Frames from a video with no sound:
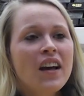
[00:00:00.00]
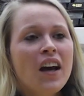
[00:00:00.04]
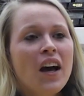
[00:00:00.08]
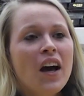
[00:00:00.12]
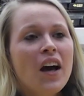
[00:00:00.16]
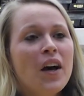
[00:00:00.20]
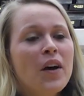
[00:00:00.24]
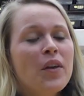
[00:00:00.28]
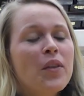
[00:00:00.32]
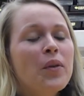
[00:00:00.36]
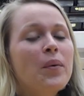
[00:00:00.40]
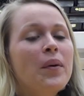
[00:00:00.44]

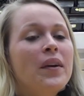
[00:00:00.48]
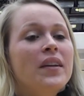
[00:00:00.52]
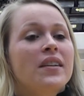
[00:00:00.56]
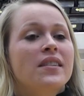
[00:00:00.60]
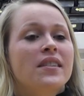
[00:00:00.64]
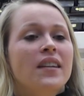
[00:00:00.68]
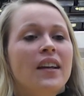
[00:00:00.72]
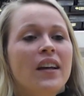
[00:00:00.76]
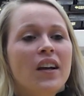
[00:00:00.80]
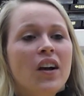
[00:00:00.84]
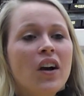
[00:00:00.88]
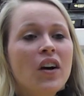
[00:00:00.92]
Uh, the Wayne
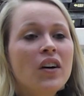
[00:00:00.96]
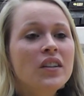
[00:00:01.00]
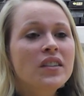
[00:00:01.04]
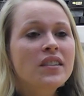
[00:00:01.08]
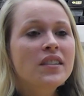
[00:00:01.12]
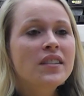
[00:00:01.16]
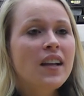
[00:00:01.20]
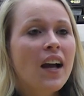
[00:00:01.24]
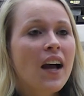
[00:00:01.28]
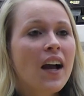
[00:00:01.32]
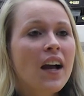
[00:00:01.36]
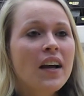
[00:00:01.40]
State College
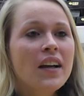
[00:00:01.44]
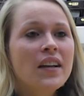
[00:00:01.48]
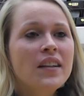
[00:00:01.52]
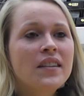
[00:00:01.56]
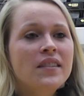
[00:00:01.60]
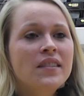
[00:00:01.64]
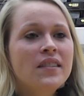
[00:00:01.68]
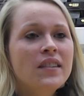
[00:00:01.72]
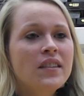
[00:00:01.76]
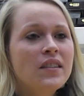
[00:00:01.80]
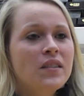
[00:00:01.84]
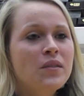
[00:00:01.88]

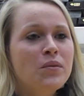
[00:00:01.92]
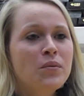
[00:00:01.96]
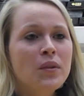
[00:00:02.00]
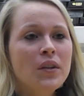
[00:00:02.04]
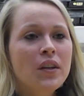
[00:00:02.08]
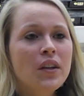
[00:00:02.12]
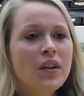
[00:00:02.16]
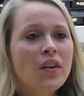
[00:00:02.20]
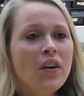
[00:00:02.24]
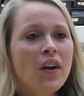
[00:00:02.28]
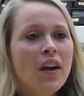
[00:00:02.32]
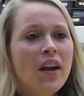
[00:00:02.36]
size is
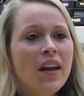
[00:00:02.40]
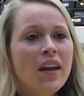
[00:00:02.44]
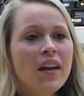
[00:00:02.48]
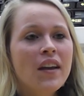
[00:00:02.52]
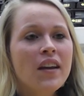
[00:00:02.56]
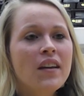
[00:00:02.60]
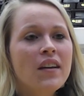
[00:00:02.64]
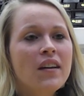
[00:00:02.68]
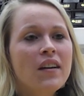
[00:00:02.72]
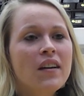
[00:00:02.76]
really great.